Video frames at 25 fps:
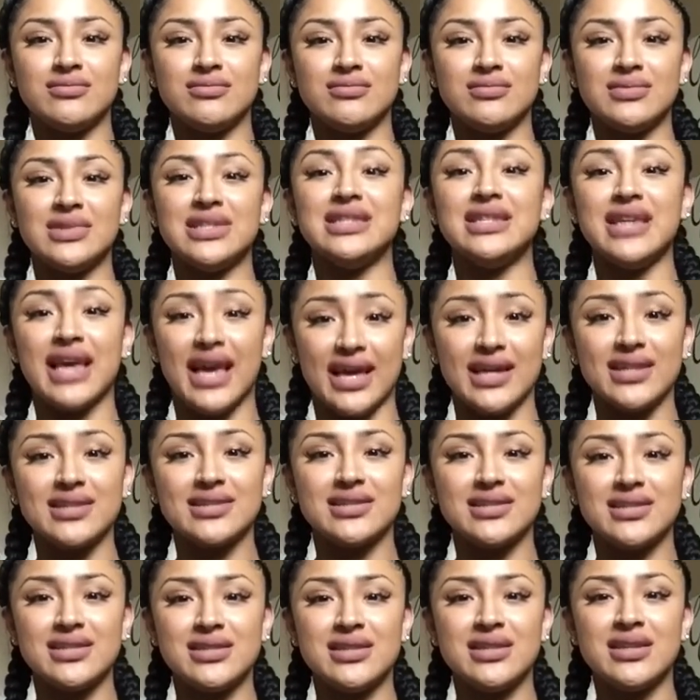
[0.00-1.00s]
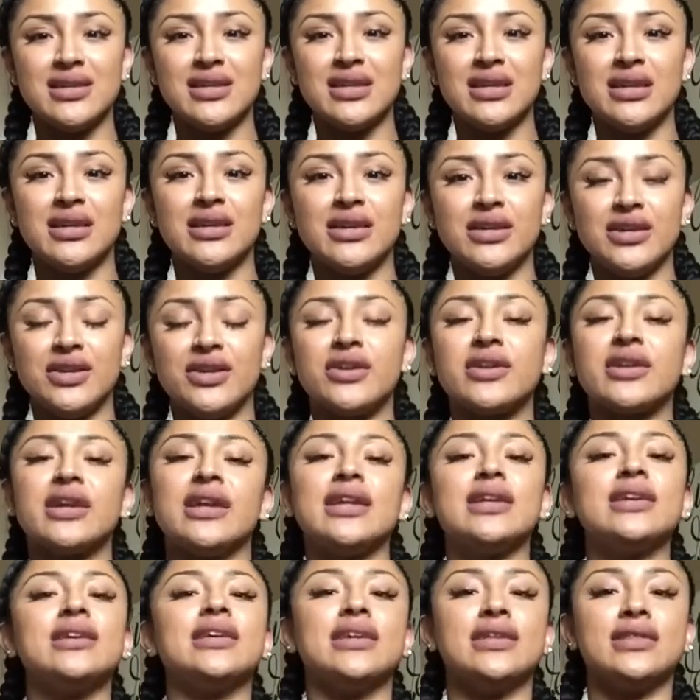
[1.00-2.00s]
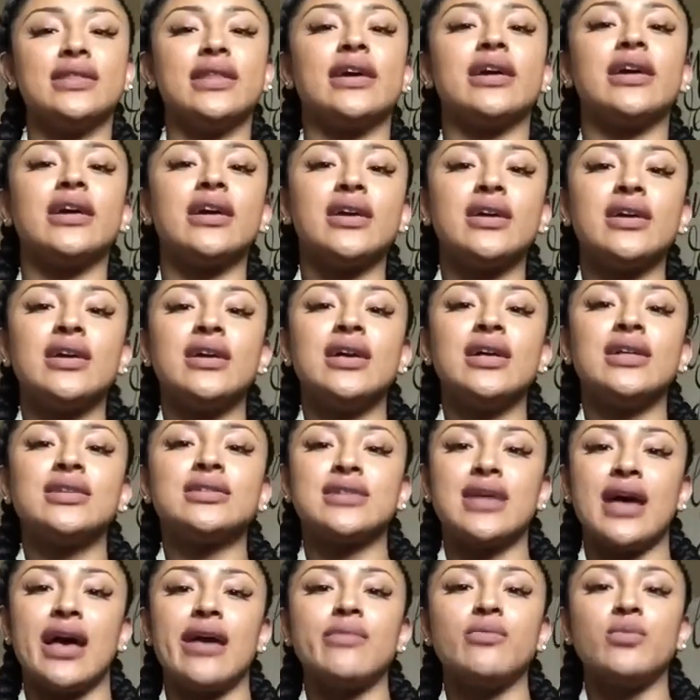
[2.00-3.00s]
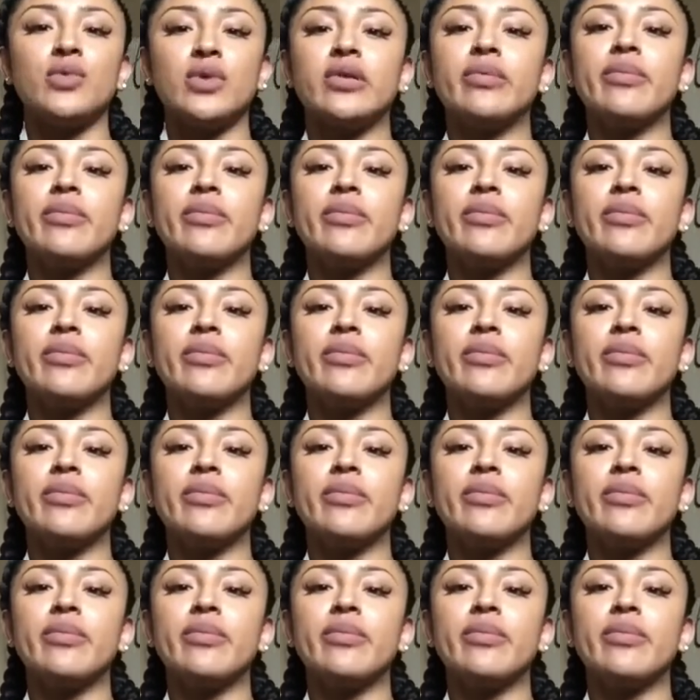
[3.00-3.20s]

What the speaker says: yet. You're gonna get there. Time will